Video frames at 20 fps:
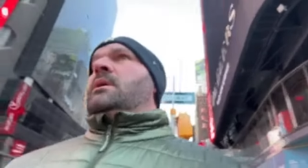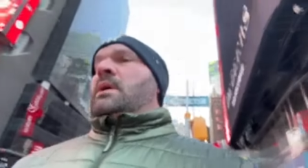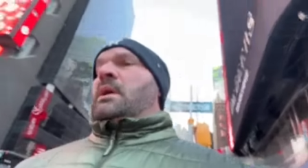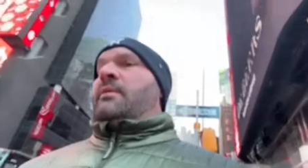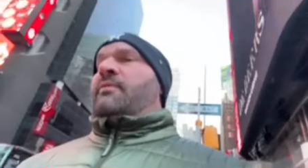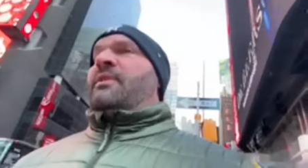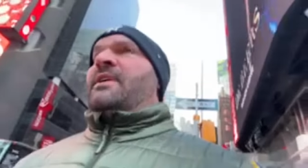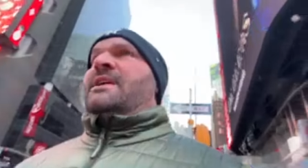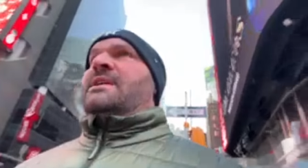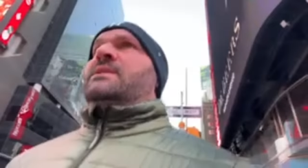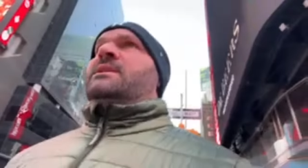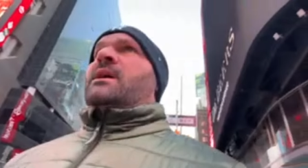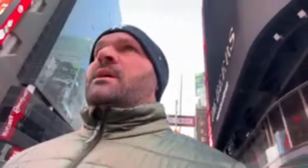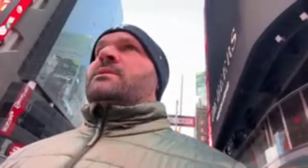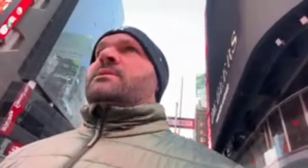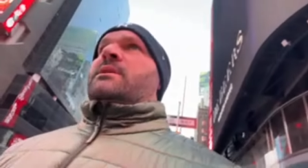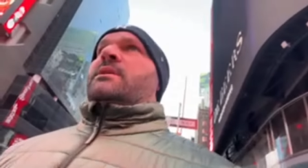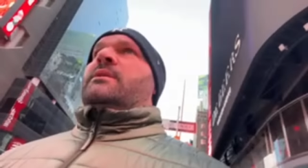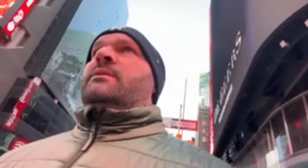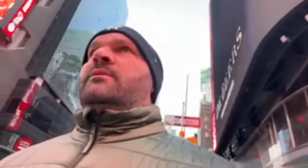If he
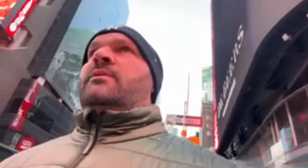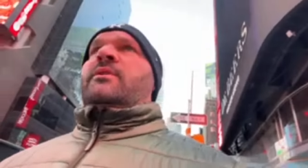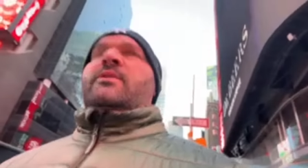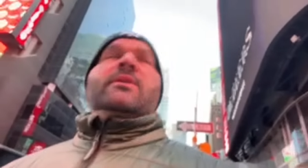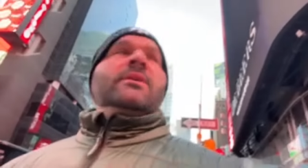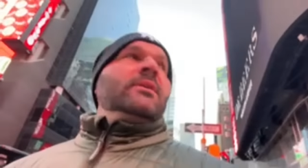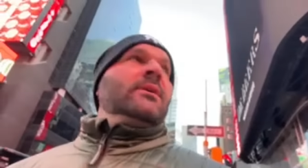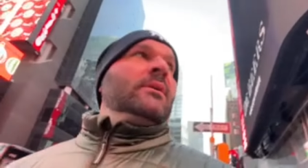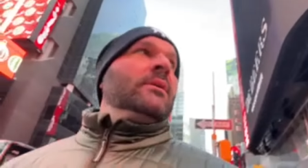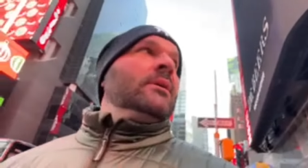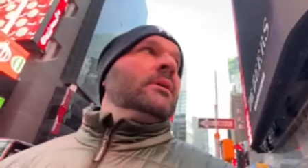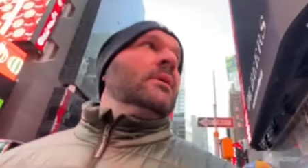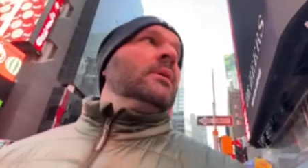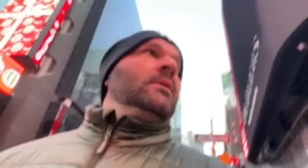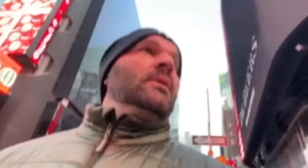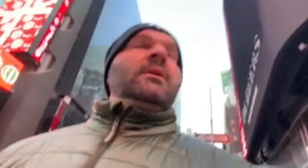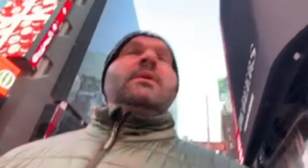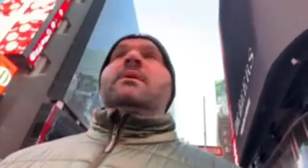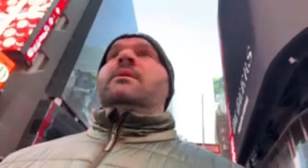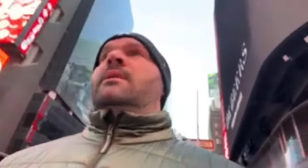doesn't,
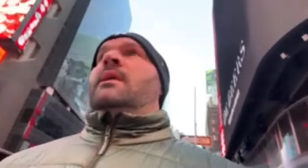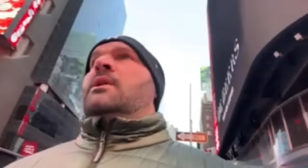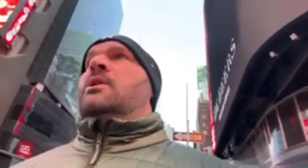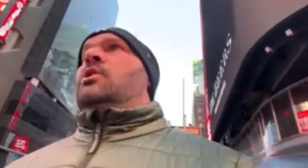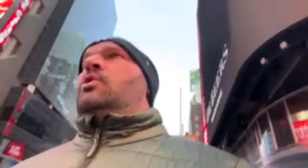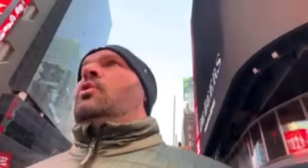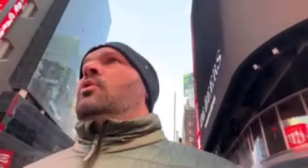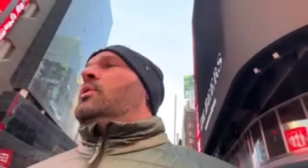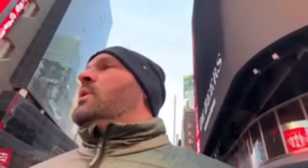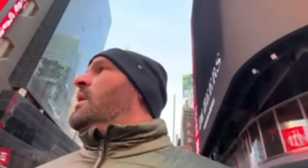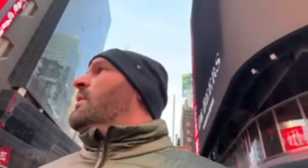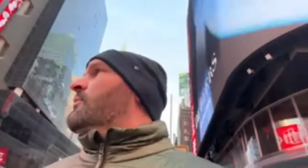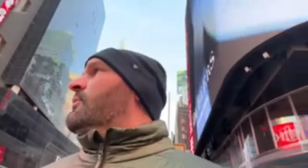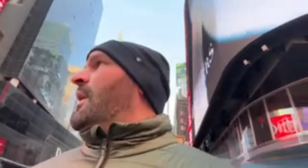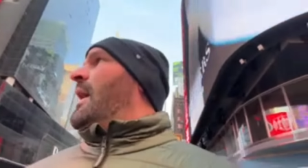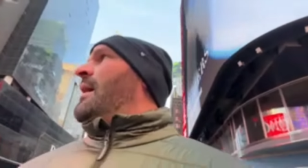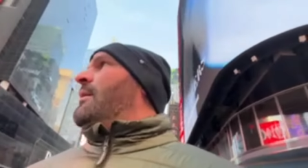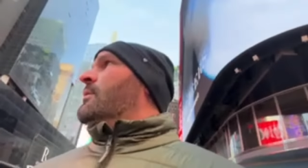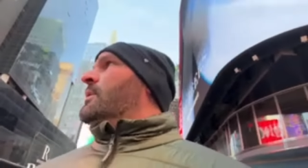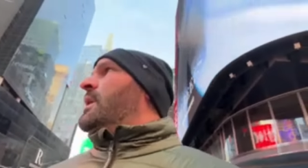then you if
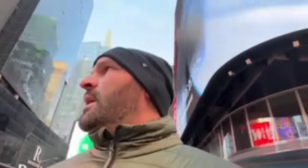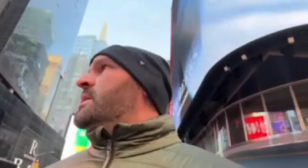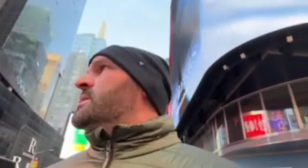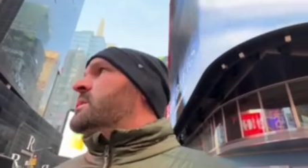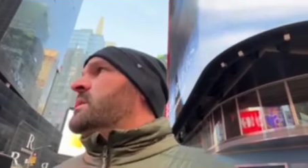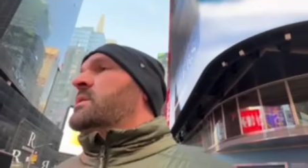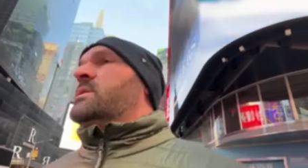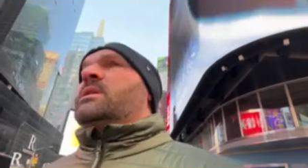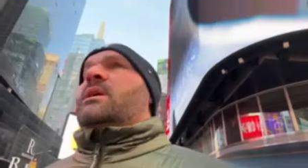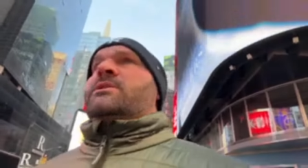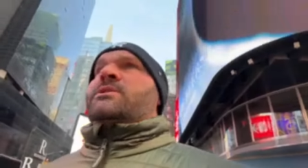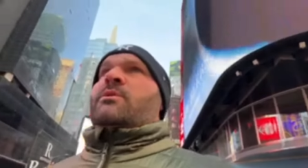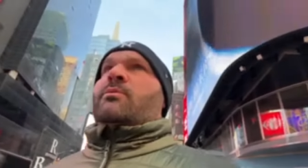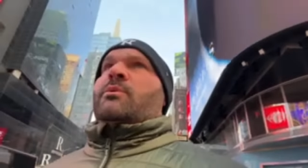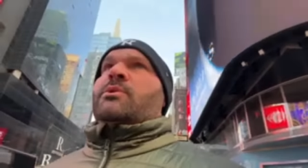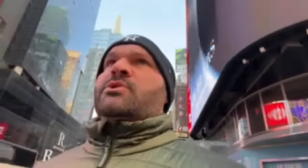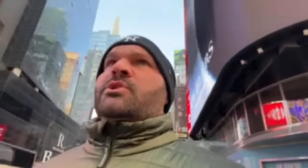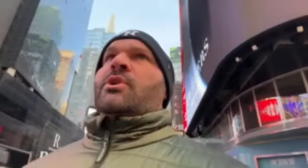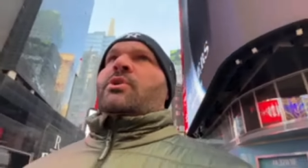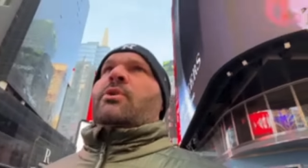Kyren Lacy doesn't
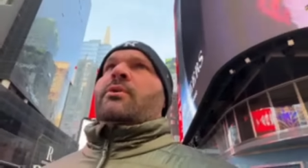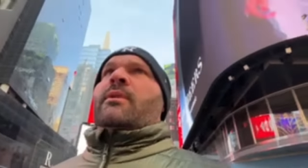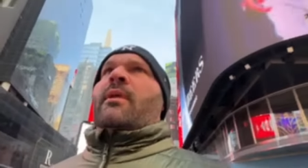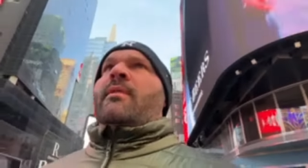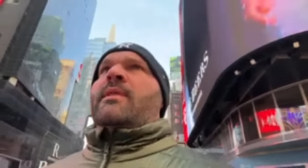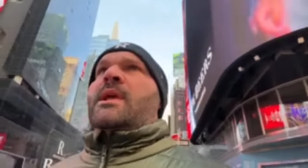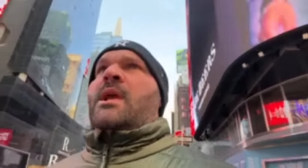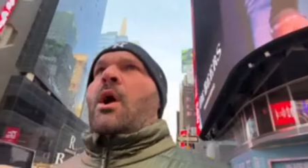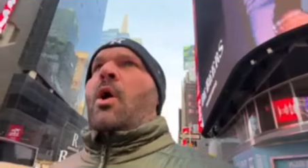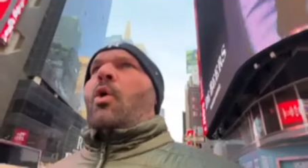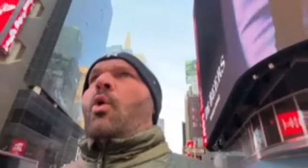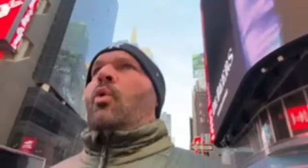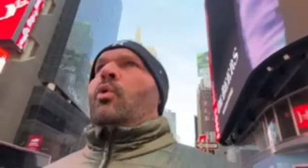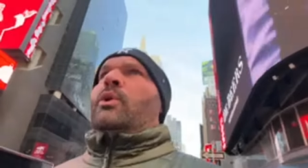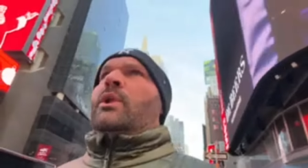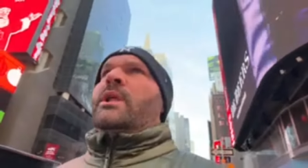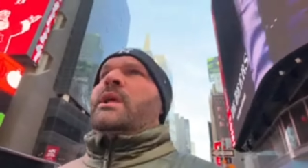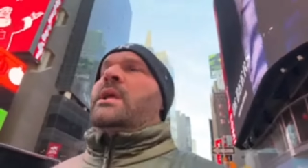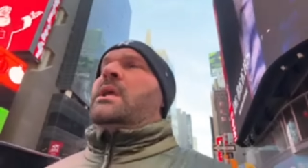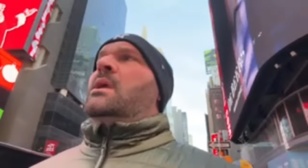return, then the
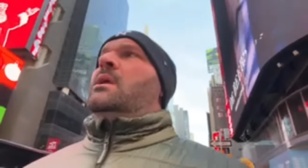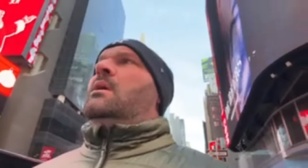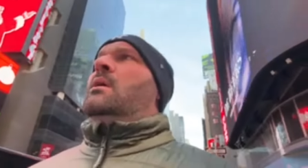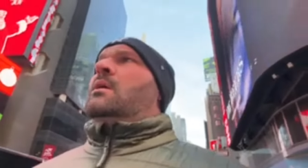only